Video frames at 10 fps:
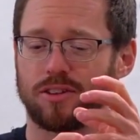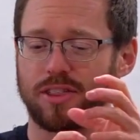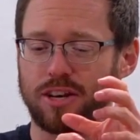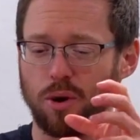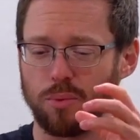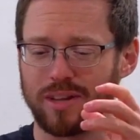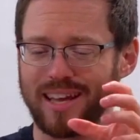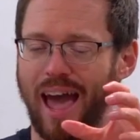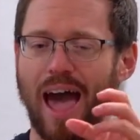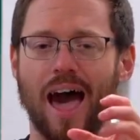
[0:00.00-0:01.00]
They don't
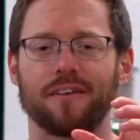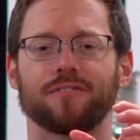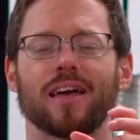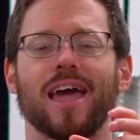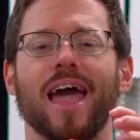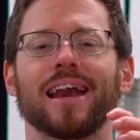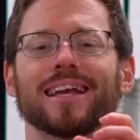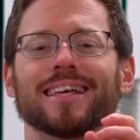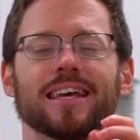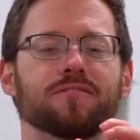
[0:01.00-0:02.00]
really have any
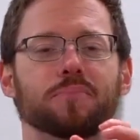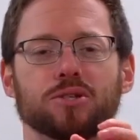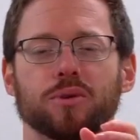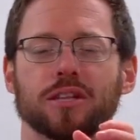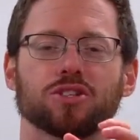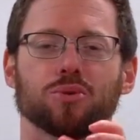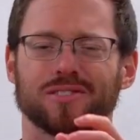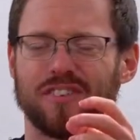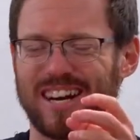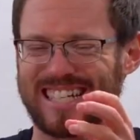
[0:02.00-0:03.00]
give between the two.
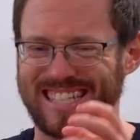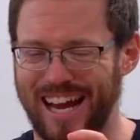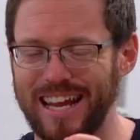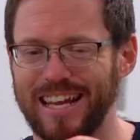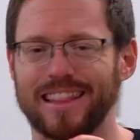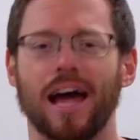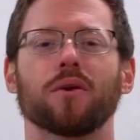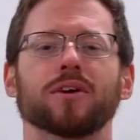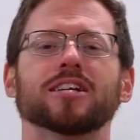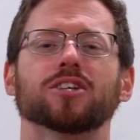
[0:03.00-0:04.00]
It's very tight in
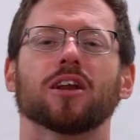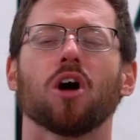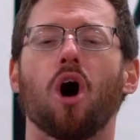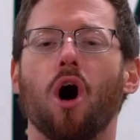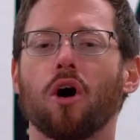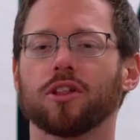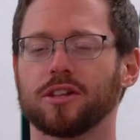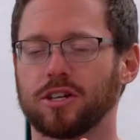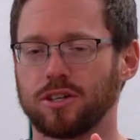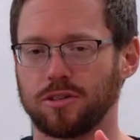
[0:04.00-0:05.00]
that region all the
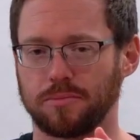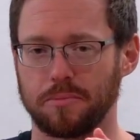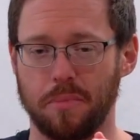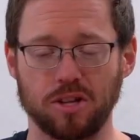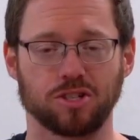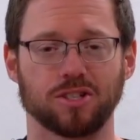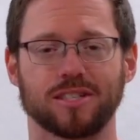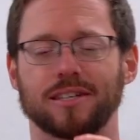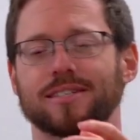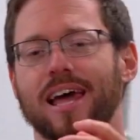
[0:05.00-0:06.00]
little
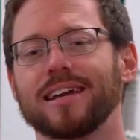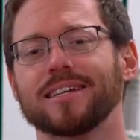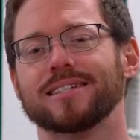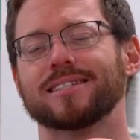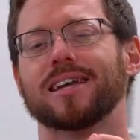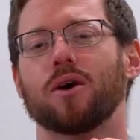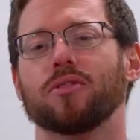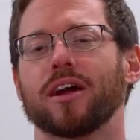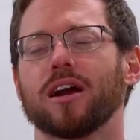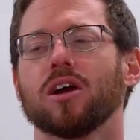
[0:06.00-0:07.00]
muscles and tendons
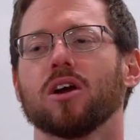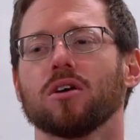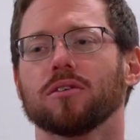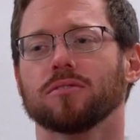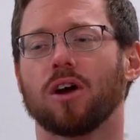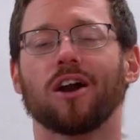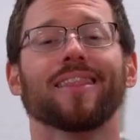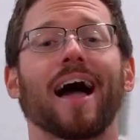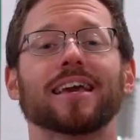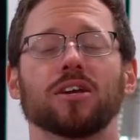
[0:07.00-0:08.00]
down there are
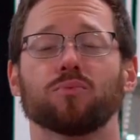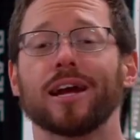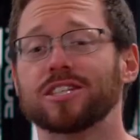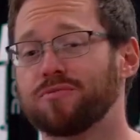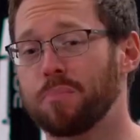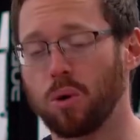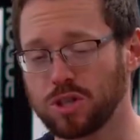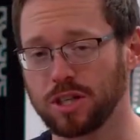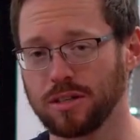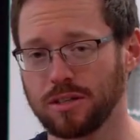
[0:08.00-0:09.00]
lacking range of
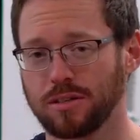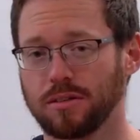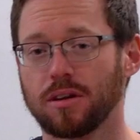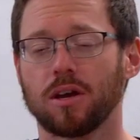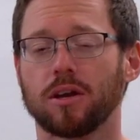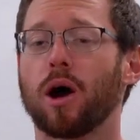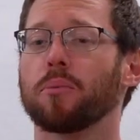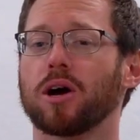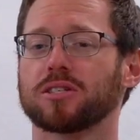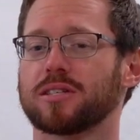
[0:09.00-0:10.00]
motion. Now,
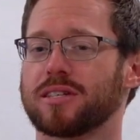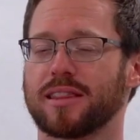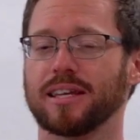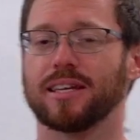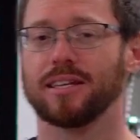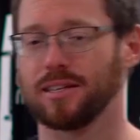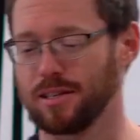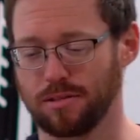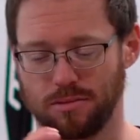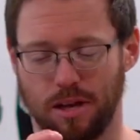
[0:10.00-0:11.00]
I'm not thinking,
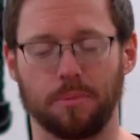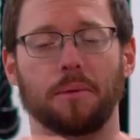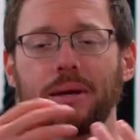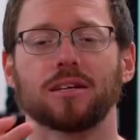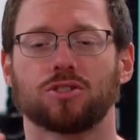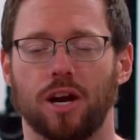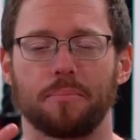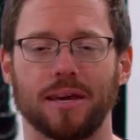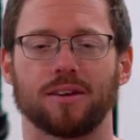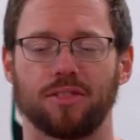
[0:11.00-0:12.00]
I'm not make, trying
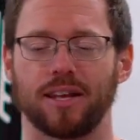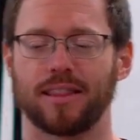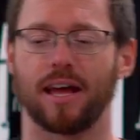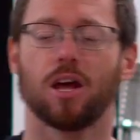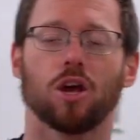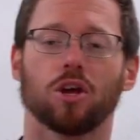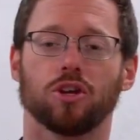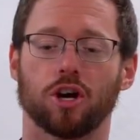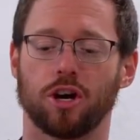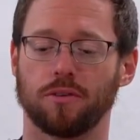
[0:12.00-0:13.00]
to make you think that
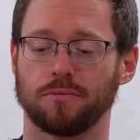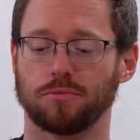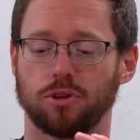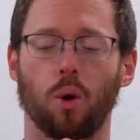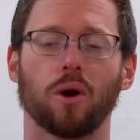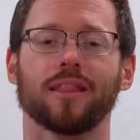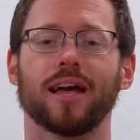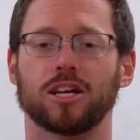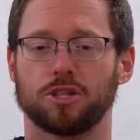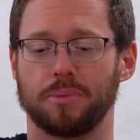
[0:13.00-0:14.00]
your lower
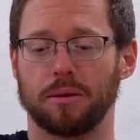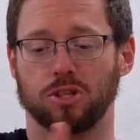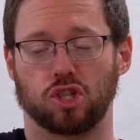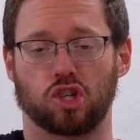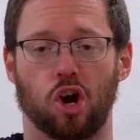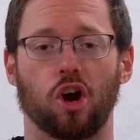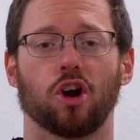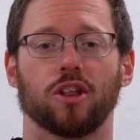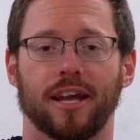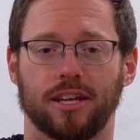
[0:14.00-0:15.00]
leg should be able to
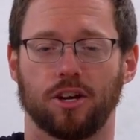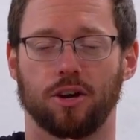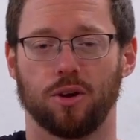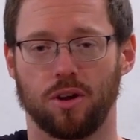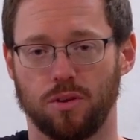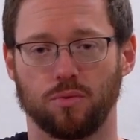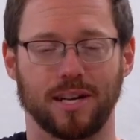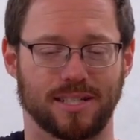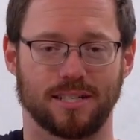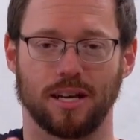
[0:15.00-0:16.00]
turn like your
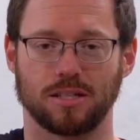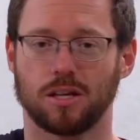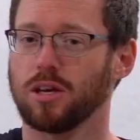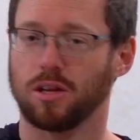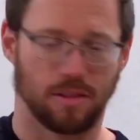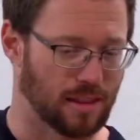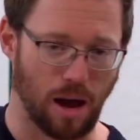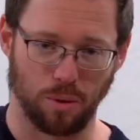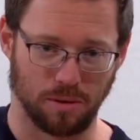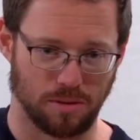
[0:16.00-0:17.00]
wrist does.
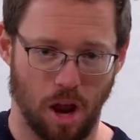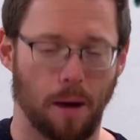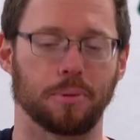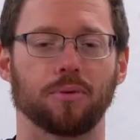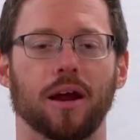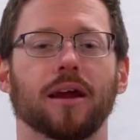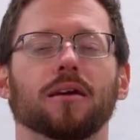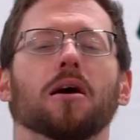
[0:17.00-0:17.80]
That would not be right.